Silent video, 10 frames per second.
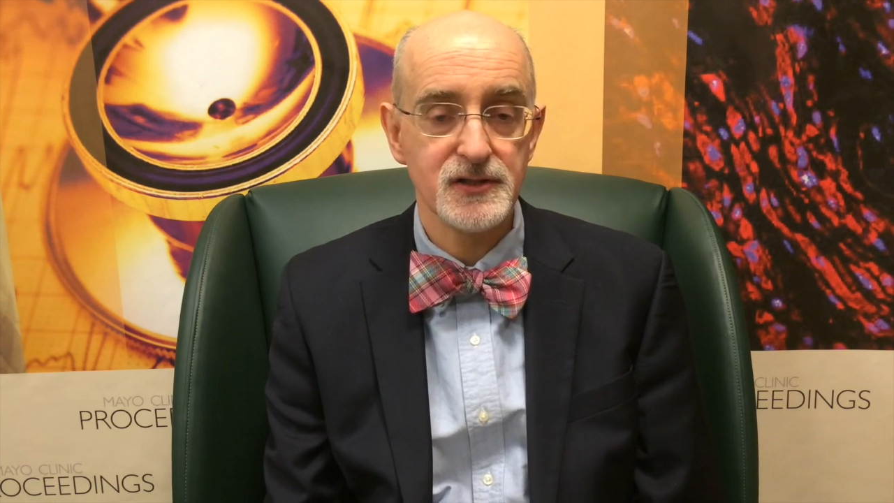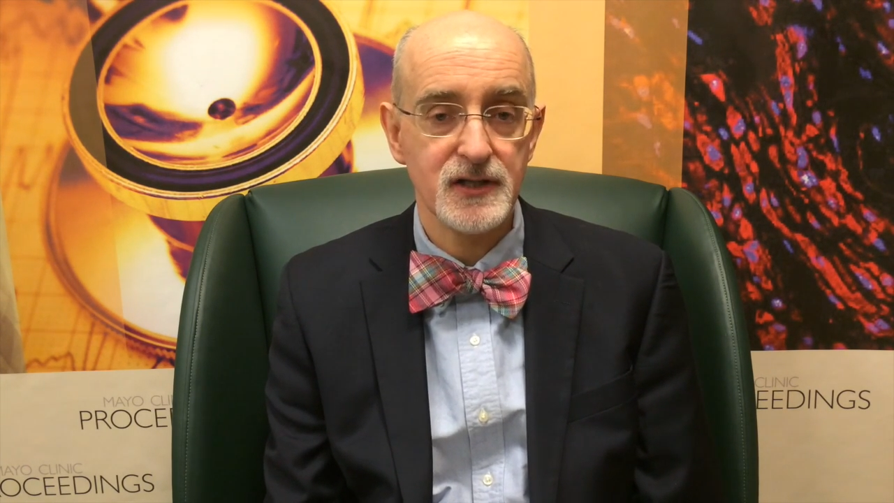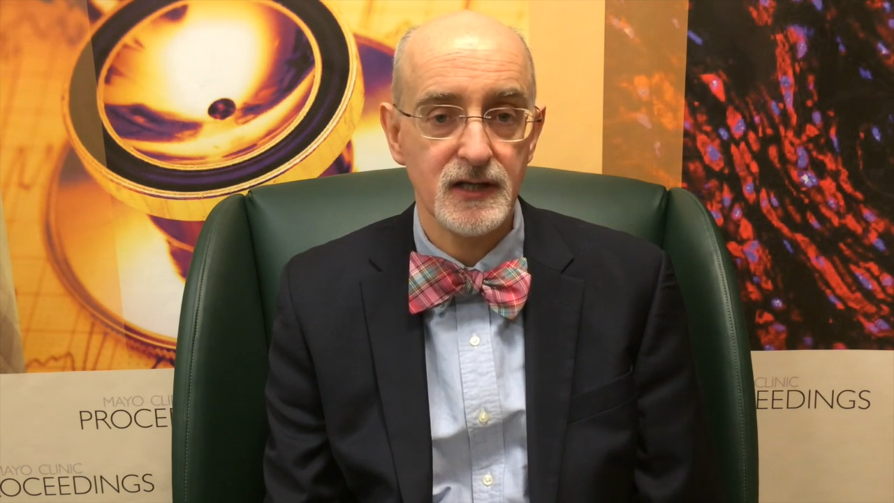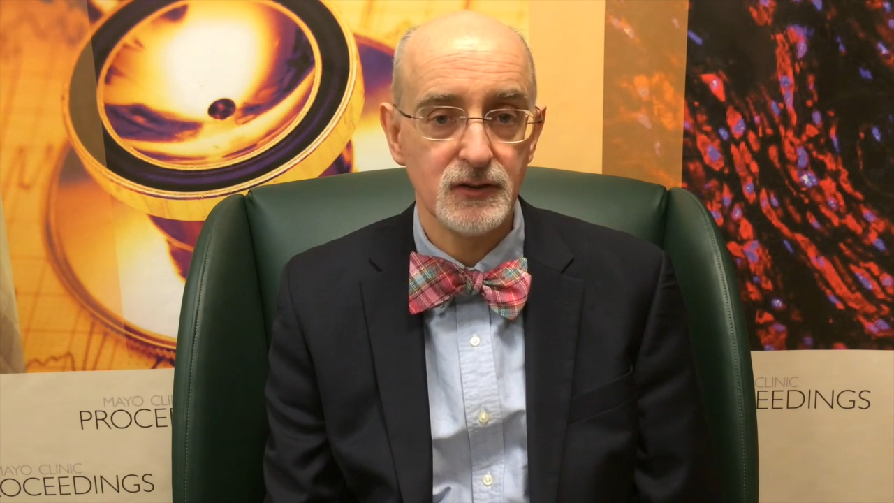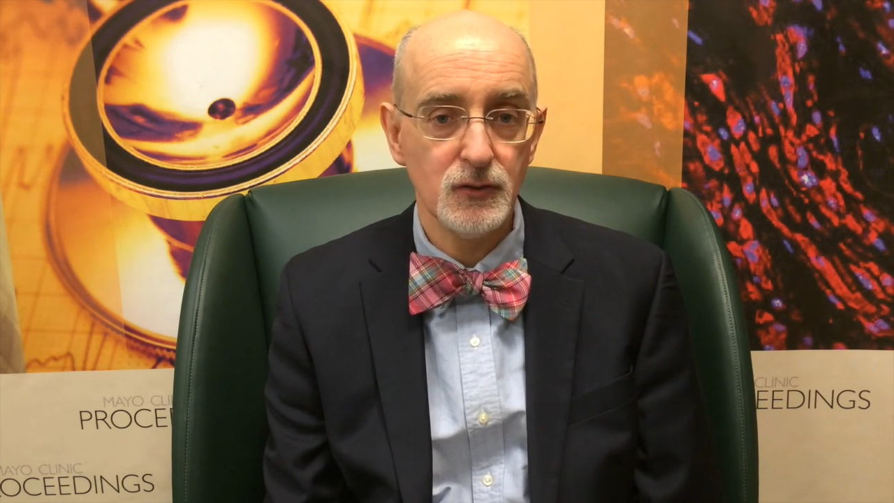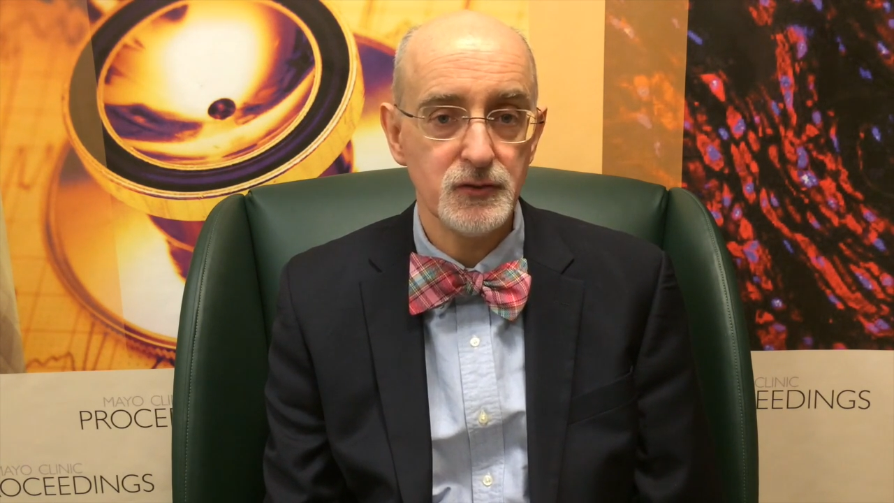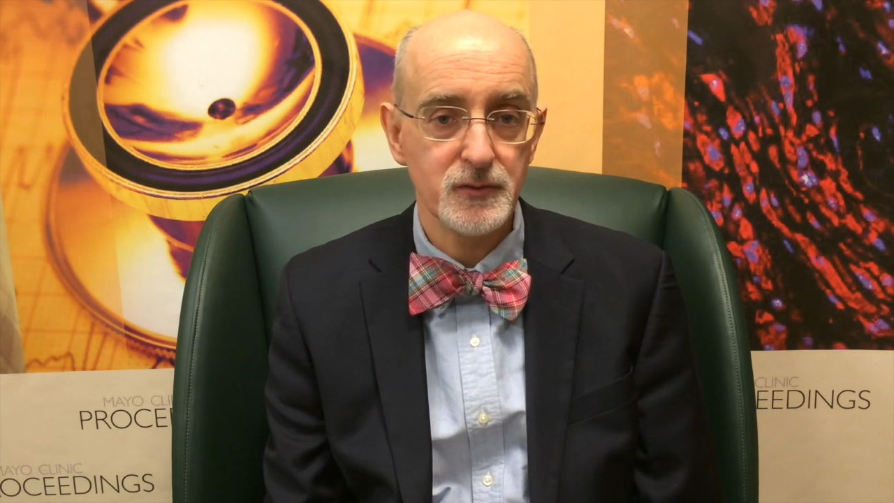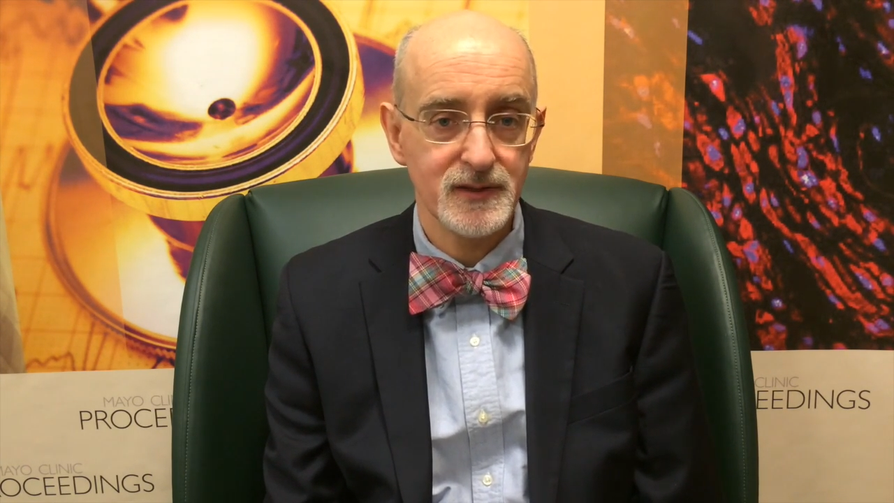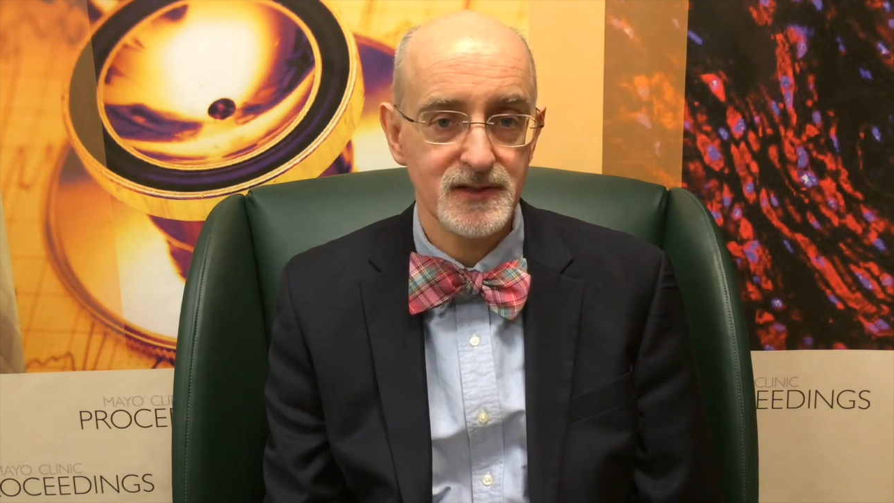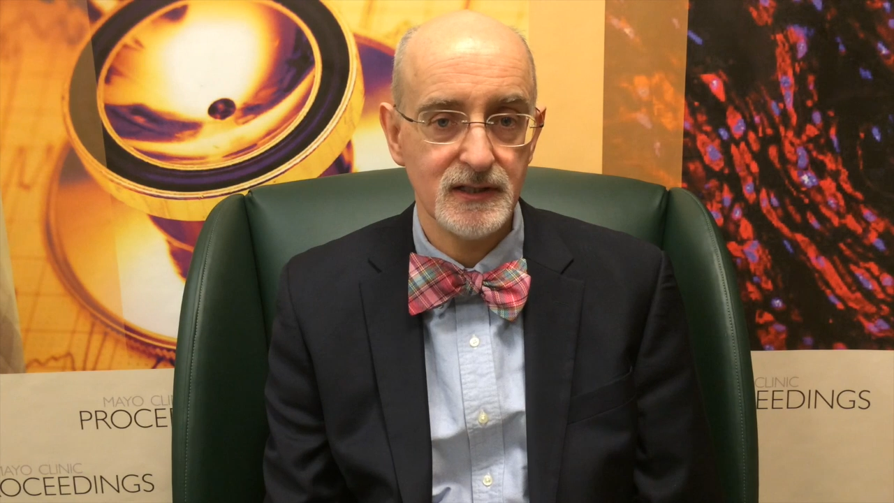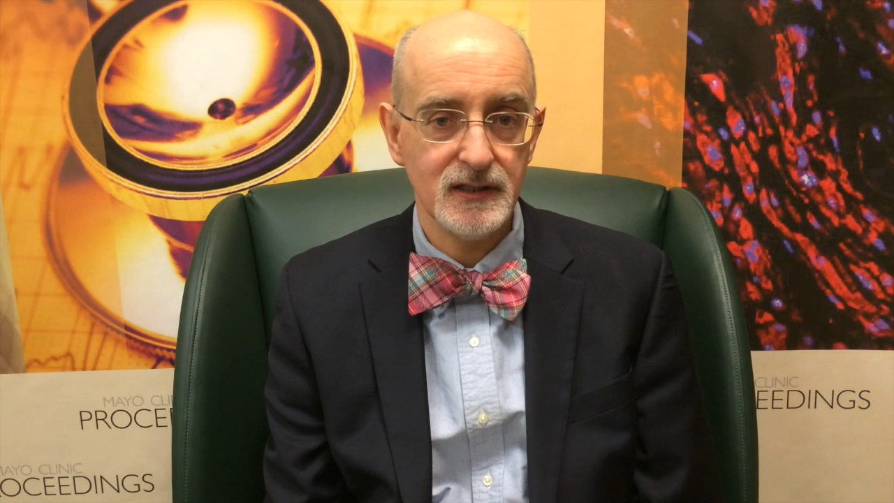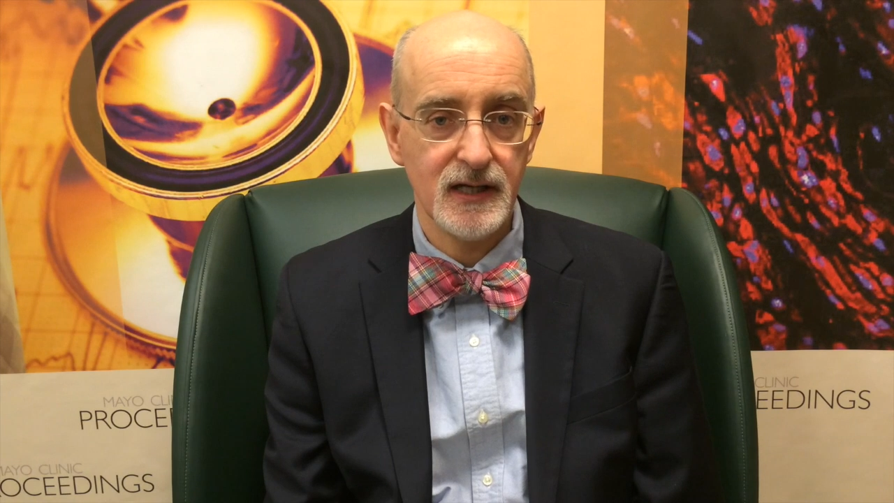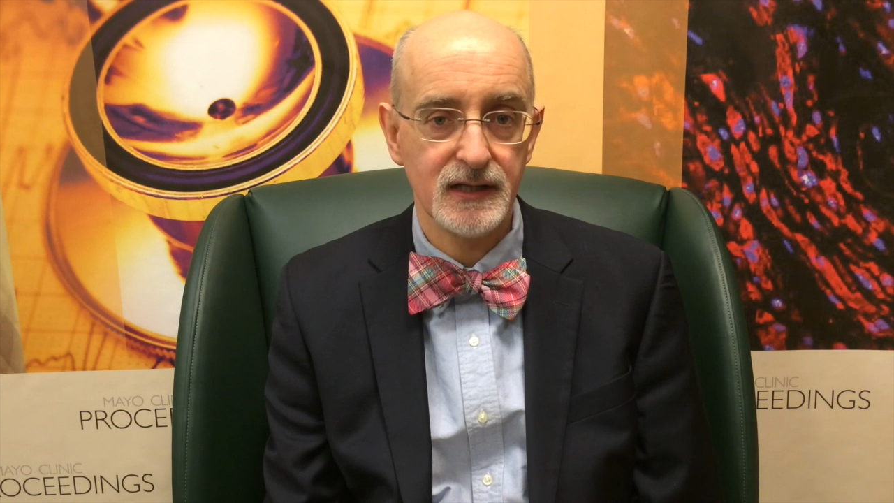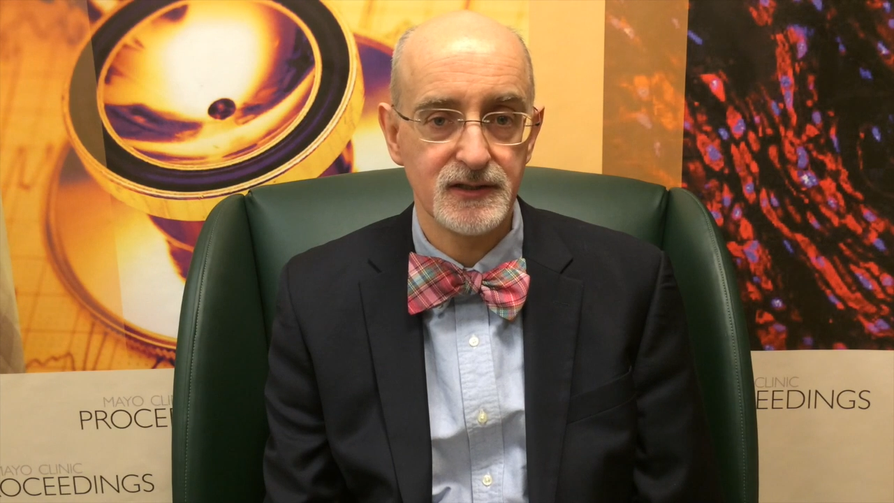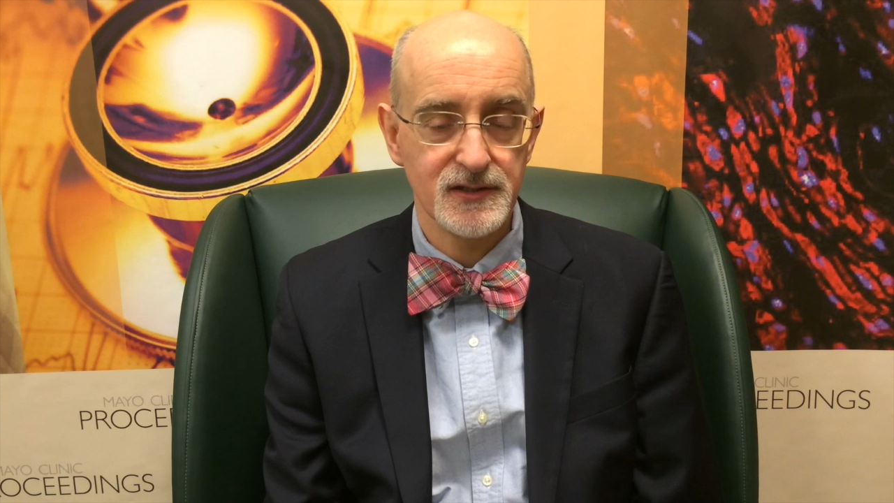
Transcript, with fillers: diagnosed with celiac